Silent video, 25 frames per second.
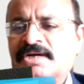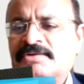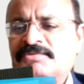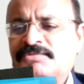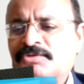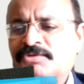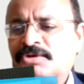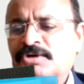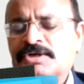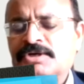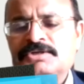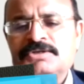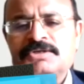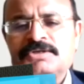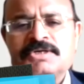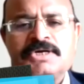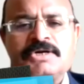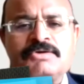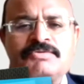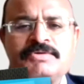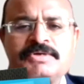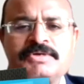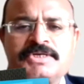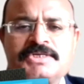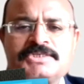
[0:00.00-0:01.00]
forgot the
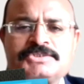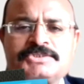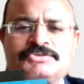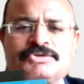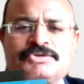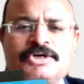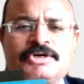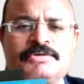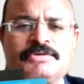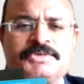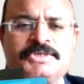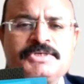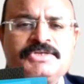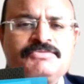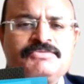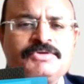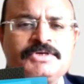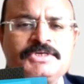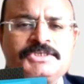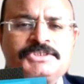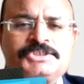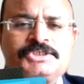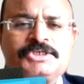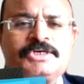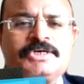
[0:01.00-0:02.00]
count as to how many
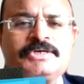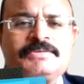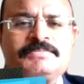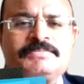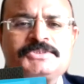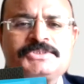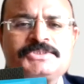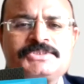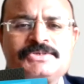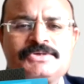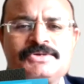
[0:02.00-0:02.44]
workshops